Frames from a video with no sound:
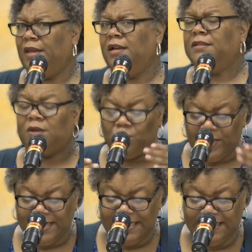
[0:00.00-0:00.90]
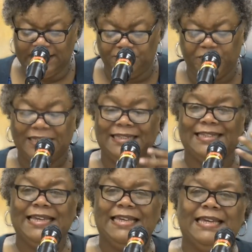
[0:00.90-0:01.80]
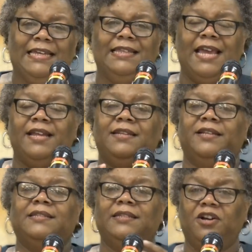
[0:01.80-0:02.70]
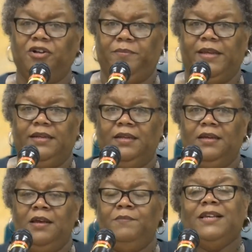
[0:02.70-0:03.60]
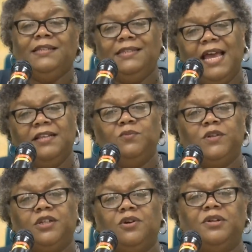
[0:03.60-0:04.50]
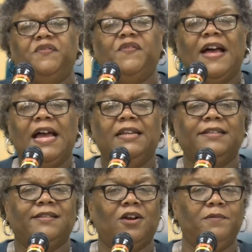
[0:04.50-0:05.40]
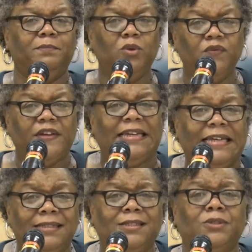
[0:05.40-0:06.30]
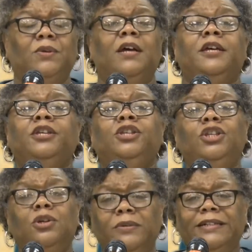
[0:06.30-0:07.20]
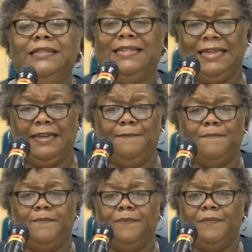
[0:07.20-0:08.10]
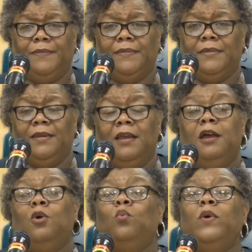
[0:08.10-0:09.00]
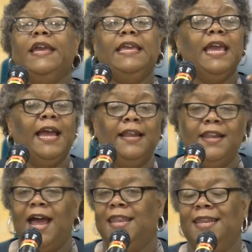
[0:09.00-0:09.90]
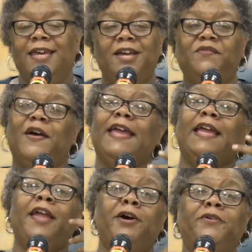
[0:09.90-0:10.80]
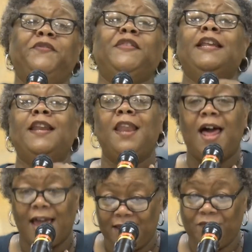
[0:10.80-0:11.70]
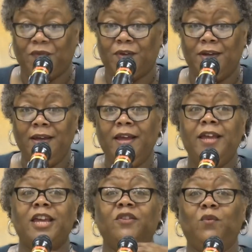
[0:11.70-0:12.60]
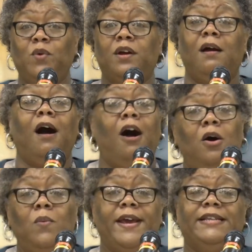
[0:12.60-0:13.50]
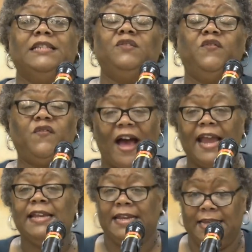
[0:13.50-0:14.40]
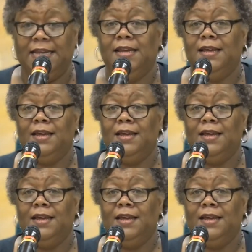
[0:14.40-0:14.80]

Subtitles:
So we need to be seeking that discernment, because that's where you're going to find and start moving into unity. We cannot live a healthy life if we're always fighting